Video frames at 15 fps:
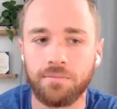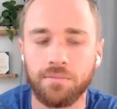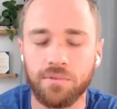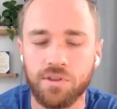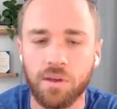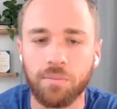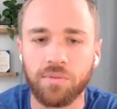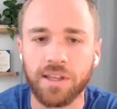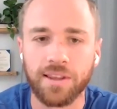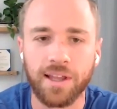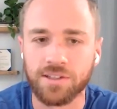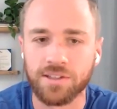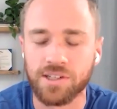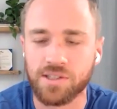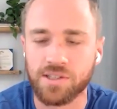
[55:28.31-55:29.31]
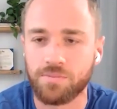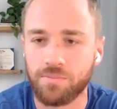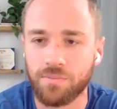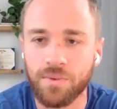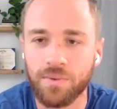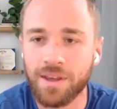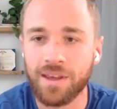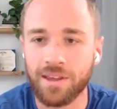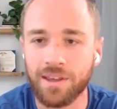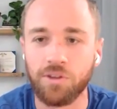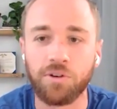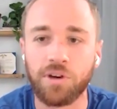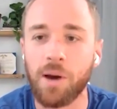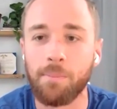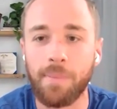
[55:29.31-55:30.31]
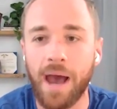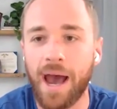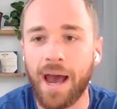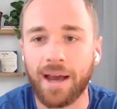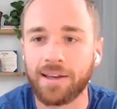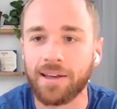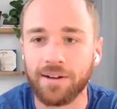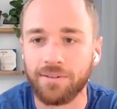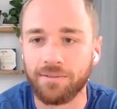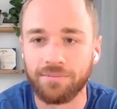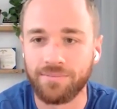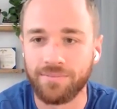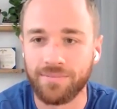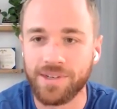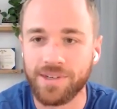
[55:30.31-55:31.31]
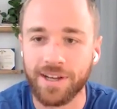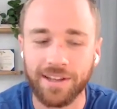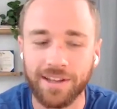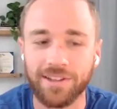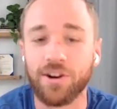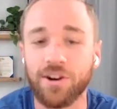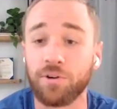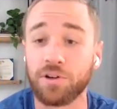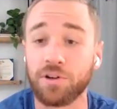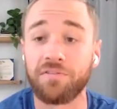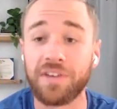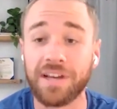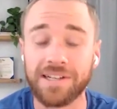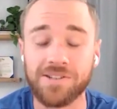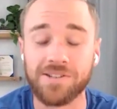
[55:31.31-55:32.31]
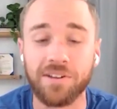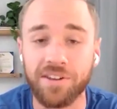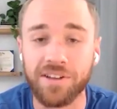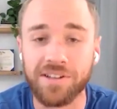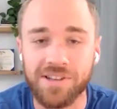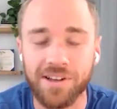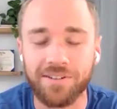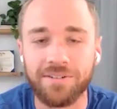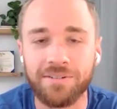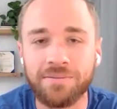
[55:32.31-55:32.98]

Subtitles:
something that just you come back and you're fixed all of a sudden.